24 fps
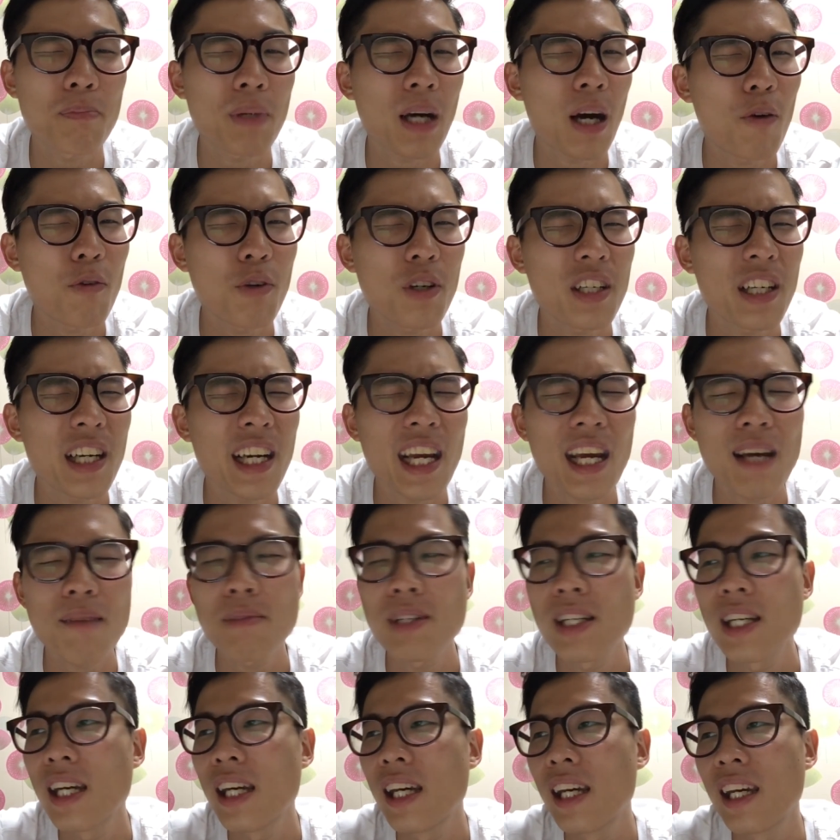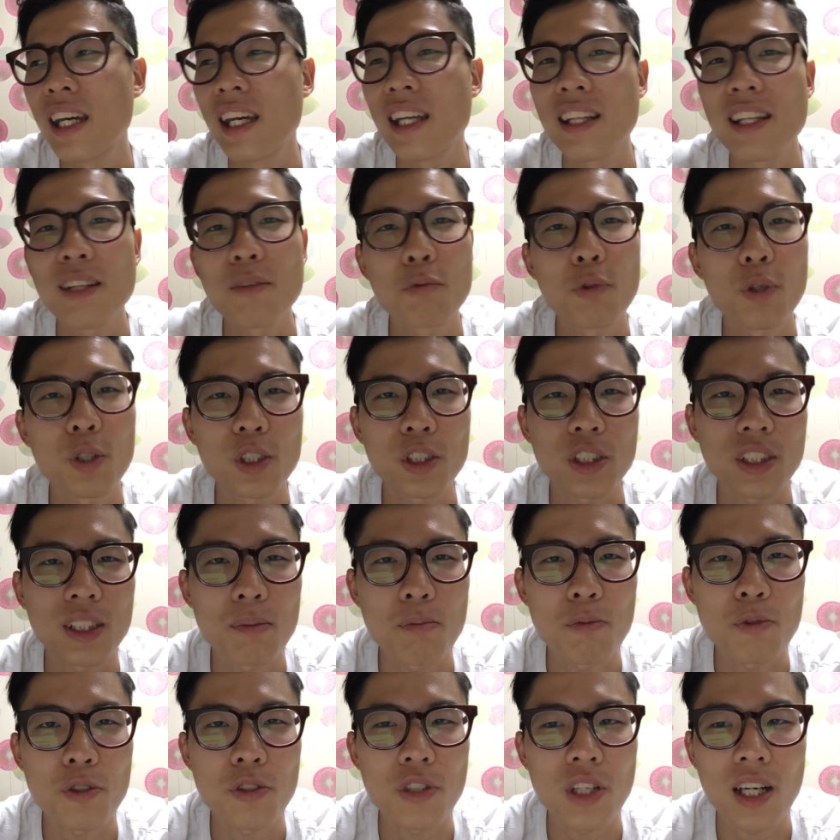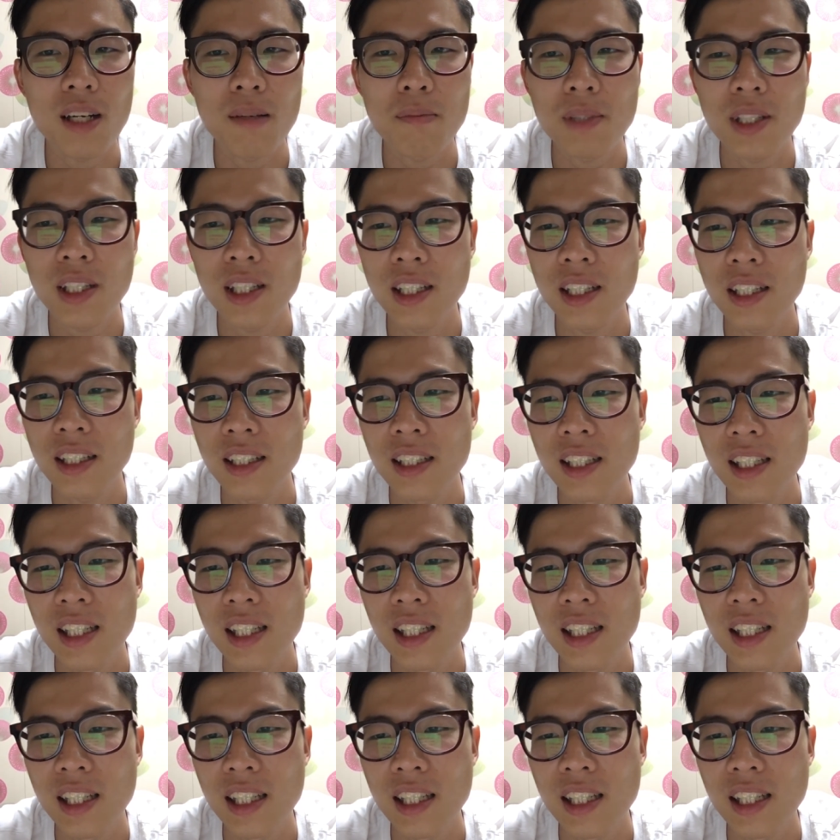power nap, and then watched some drama.